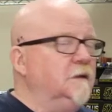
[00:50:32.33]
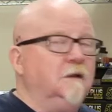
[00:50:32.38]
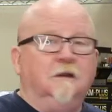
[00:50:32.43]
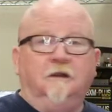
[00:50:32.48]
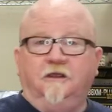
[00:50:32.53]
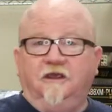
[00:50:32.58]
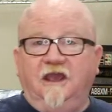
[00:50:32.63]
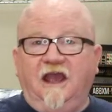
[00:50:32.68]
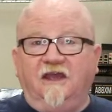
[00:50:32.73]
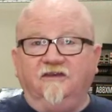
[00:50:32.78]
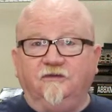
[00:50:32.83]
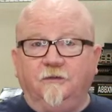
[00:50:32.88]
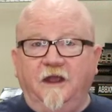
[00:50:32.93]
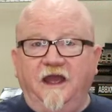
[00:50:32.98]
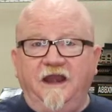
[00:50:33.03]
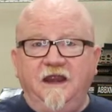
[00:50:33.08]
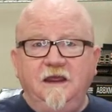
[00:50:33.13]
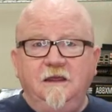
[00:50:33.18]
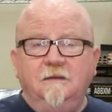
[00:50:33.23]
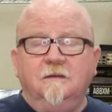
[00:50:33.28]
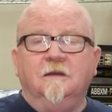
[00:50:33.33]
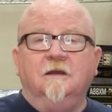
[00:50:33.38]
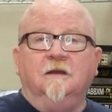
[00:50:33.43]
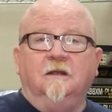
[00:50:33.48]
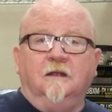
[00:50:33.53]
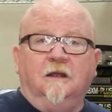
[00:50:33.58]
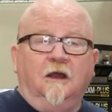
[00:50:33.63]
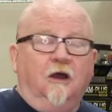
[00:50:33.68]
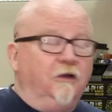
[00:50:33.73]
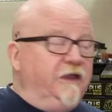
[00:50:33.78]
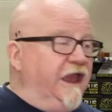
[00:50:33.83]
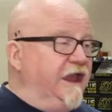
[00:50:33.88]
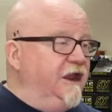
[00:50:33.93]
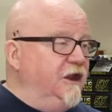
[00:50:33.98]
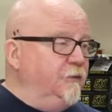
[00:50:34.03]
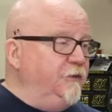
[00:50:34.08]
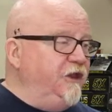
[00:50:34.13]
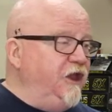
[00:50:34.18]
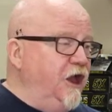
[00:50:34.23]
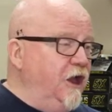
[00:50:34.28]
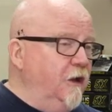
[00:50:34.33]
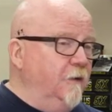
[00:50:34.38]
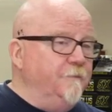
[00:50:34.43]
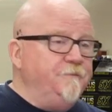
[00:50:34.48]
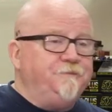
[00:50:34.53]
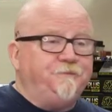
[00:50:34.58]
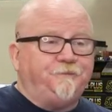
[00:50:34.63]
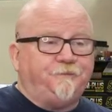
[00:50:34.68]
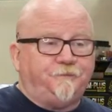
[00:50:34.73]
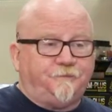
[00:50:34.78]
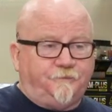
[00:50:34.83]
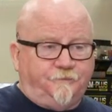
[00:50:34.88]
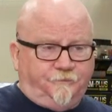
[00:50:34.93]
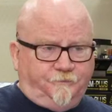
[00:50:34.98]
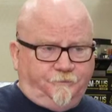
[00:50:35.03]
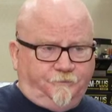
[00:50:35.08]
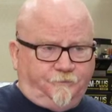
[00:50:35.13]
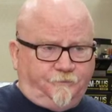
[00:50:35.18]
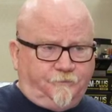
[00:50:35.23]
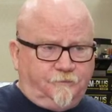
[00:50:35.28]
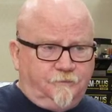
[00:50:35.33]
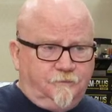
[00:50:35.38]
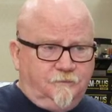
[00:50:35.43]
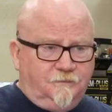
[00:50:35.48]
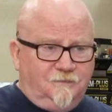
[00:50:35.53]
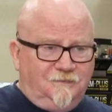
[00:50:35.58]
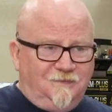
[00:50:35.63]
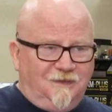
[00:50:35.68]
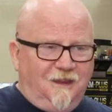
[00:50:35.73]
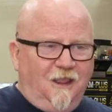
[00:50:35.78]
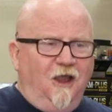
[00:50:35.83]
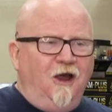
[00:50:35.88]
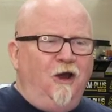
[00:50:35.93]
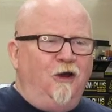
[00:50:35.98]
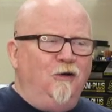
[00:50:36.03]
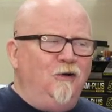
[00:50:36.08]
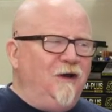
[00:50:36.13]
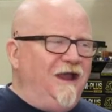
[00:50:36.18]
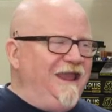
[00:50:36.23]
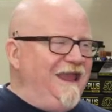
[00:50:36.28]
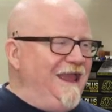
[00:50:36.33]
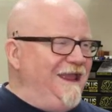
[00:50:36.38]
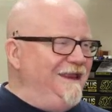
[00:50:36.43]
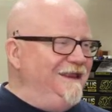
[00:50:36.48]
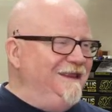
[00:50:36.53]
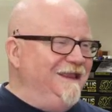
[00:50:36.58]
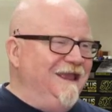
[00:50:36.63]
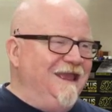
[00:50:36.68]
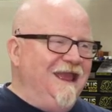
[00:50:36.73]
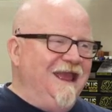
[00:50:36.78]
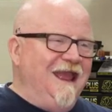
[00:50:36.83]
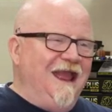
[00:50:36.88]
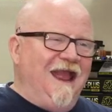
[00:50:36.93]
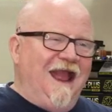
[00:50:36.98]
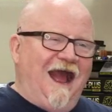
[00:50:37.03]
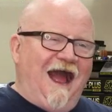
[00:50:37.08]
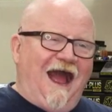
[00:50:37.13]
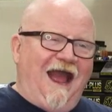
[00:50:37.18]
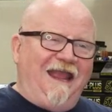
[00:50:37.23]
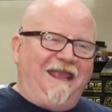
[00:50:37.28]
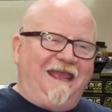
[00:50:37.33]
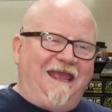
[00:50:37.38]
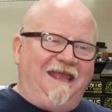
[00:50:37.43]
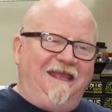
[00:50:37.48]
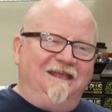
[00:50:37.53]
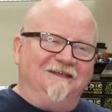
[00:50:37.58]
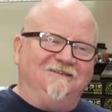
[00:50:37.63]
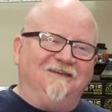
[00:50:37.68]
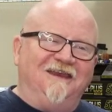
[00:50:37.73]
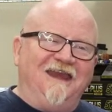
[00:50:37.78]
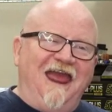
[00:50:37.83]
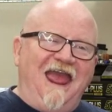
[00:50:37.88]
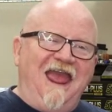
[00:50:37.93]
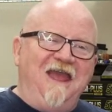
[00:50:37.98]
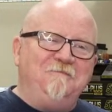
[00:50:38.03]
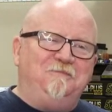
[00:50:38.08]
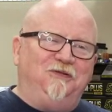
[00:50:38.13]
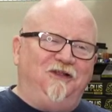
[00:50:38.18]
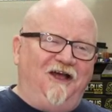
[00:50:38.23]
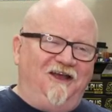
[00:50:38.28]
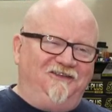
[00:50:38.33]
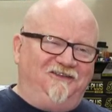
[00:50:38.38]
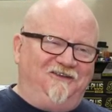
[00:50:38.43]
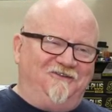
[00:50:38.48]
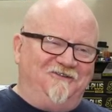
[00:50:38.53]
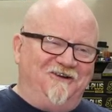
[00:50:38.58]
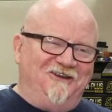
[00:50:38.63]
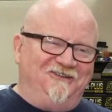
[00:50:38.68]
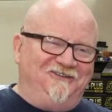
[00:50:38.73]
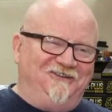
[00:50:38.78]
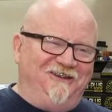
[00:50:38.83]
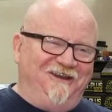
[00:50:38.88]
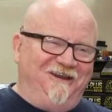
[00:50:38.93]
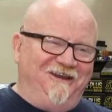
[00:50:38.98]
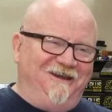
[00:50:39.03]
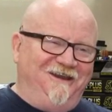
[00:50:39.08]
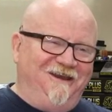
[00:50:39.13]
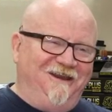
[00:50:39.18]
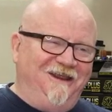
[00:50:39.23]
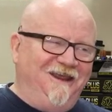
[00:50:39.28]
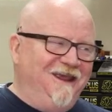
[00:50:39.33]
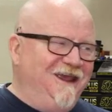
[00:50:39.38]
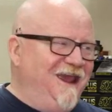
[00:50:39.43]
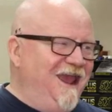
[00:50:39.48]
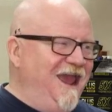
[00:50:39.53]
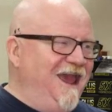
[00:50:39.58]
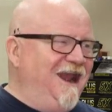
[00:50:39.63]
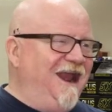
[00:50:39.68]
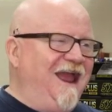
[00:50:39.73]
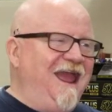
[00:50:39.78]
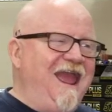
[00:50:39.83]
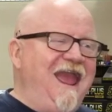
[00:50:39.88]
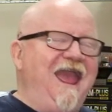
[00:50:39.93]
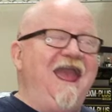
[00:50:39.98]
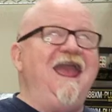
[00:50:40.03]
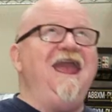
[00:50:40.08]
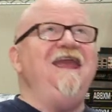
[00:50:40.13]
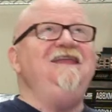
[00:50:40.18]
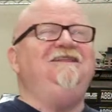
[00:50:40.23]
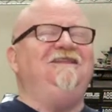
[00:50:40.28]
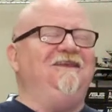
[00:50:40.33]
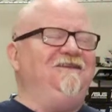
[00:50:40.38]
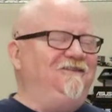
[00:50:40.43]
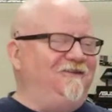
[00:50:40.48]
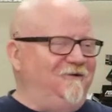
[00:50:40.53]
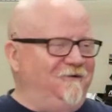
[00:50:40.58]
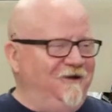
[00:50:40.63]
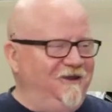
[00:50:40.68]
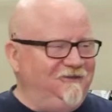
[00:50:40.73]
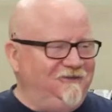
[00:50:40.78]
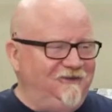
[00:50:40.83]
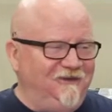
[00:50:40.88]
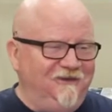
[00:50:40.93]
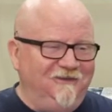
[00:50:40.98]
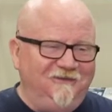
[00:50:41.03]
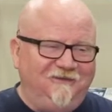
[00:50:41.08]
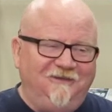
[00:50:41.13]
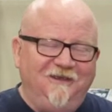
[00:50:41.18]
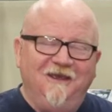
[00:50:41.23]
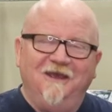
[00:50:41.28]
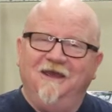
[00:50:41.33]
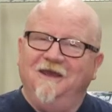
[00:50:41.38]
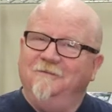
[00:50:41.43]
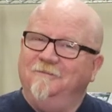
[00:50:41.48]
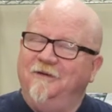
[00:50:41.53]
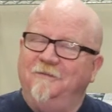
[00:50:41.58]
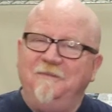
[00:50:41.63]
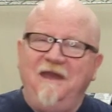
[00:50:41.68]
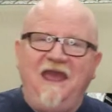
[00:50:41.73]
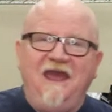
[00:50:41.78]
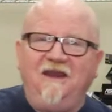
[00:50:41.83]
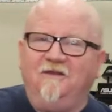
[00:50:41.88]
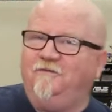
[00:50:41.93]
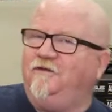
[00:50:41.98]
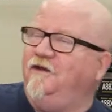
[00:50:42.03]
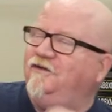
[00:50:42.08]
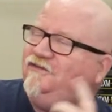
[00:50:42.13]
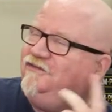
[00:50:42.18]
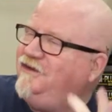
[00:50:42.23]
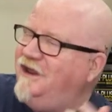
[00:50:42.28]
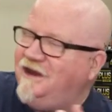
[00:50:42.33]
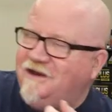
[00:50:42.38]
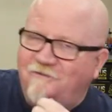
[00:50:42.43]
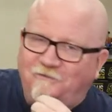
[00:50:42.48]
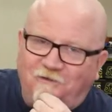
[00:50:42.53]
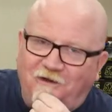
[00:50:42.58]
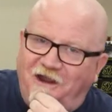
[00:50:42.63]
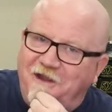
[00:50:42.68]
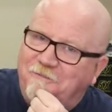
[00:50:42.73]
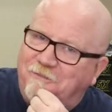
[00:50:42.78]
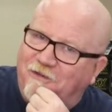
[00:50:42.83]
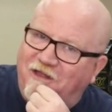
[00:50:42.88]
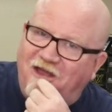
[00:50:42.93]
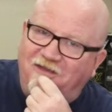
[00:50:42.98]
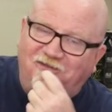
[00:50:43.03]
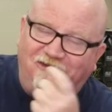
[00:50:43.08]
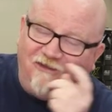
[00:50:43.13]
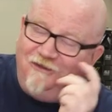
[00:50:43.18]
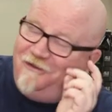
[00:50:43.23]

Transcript: You guys ready? Okay, here we go. Oh, I, I it's an A plus question. And I hate these questions, but man, if you're studying for A, plus, you